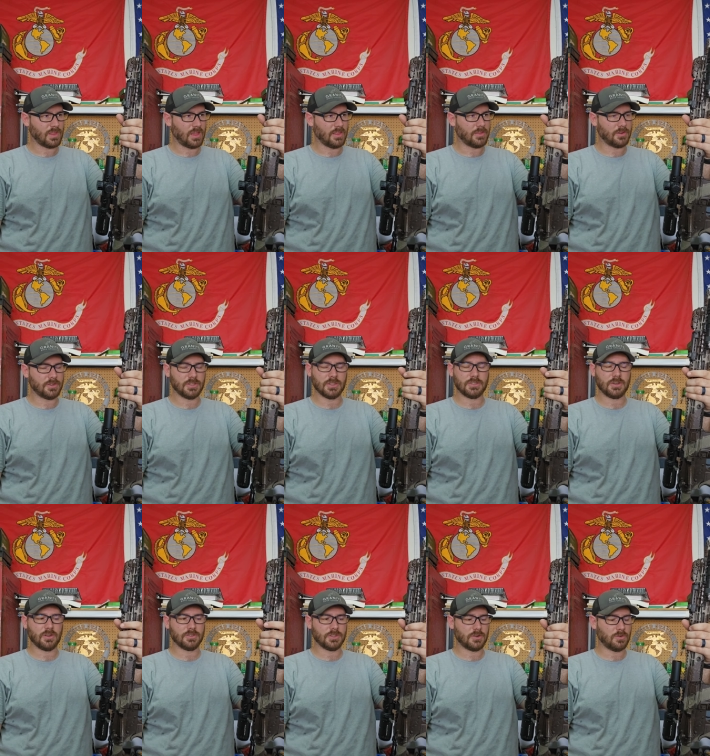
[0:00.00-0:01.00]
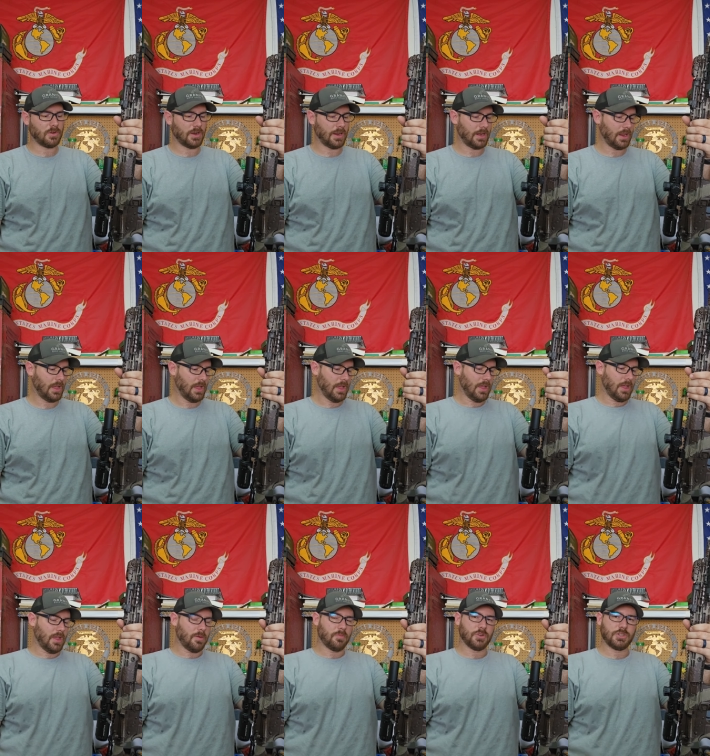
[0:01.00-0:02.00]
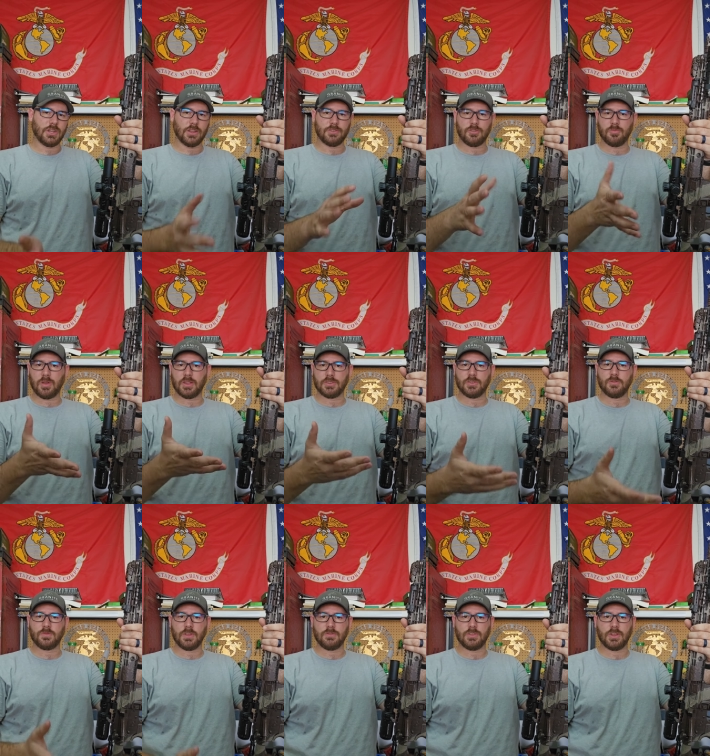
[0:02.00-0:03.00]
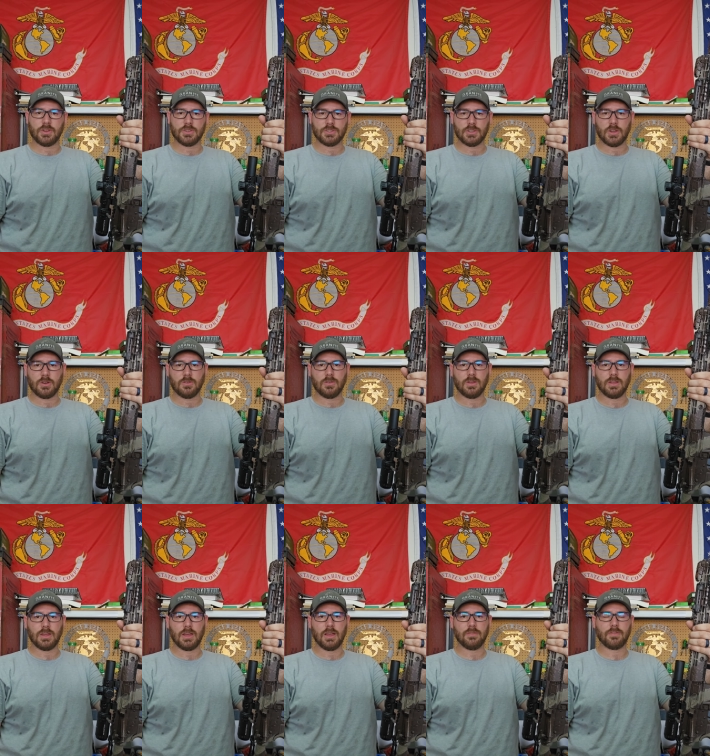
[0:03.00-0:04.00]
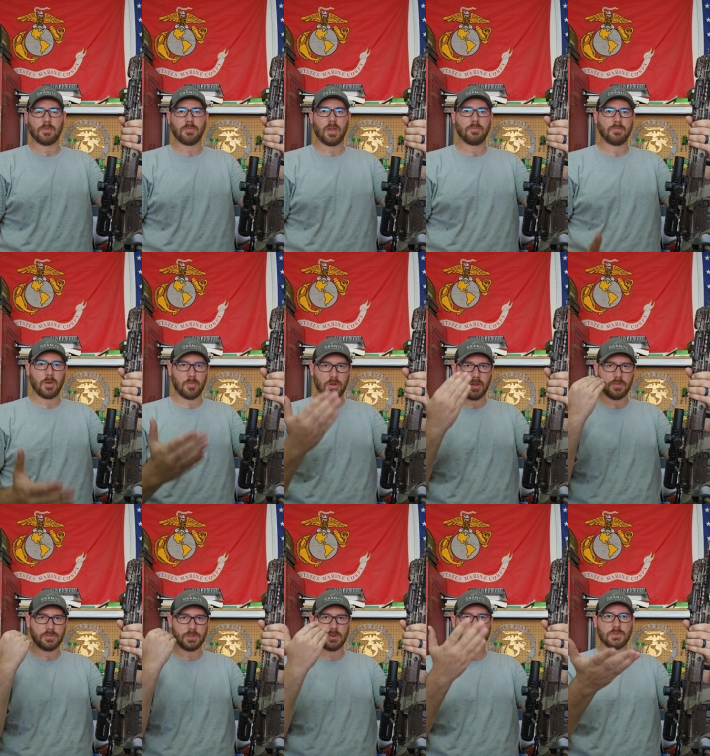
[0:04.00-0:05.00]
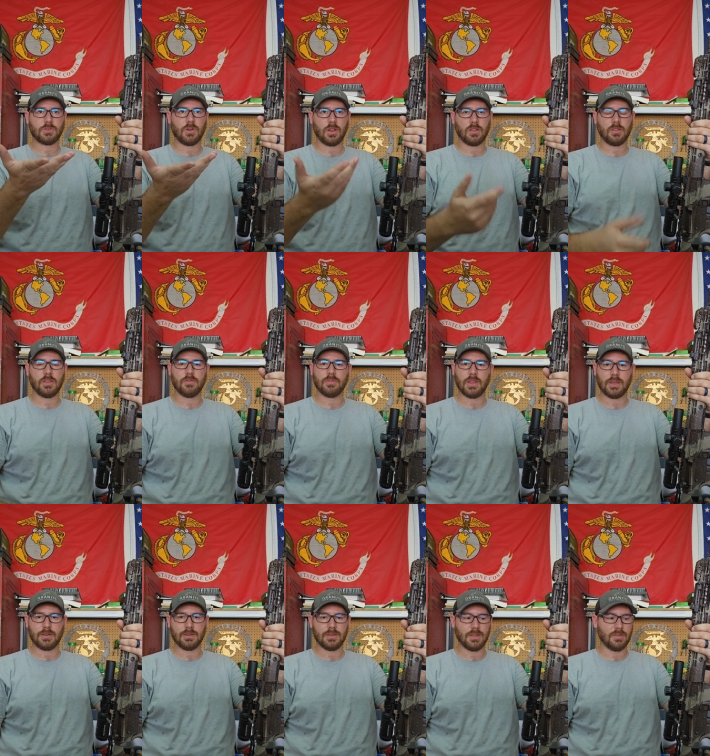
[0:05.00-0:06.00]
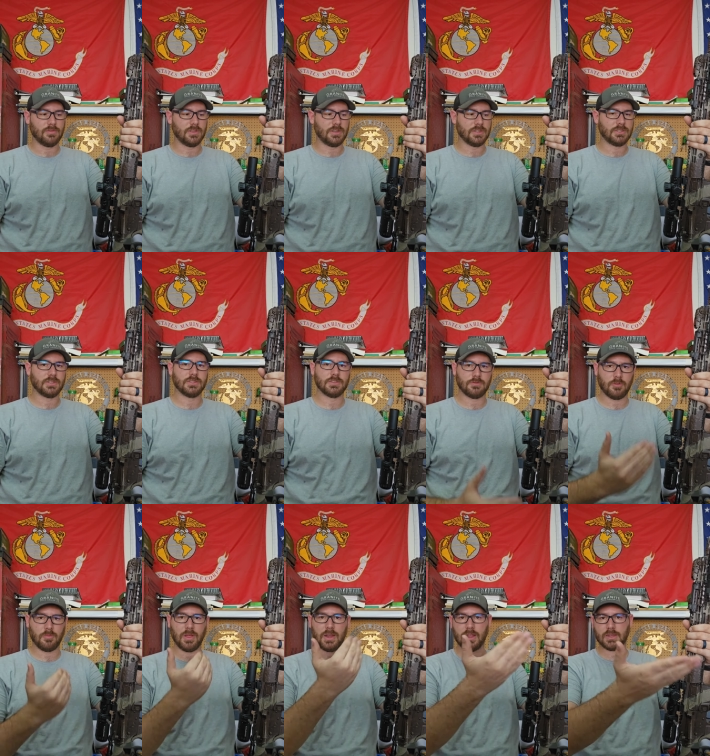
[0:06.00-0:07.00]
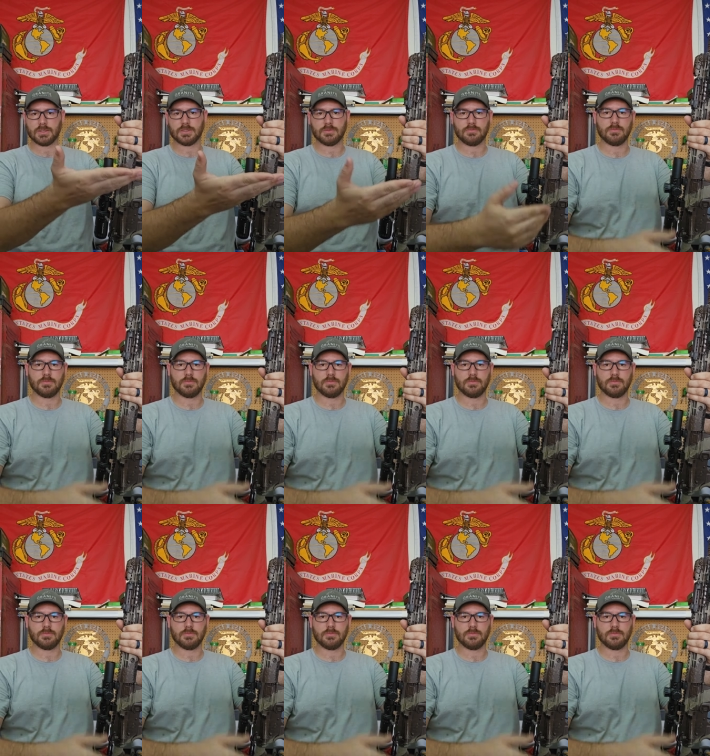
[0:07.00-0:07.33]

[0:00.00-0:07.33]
36 yard zero on it. Push that to about 250 or so. Uh, if my memory serves correctly, that, that the distance from my next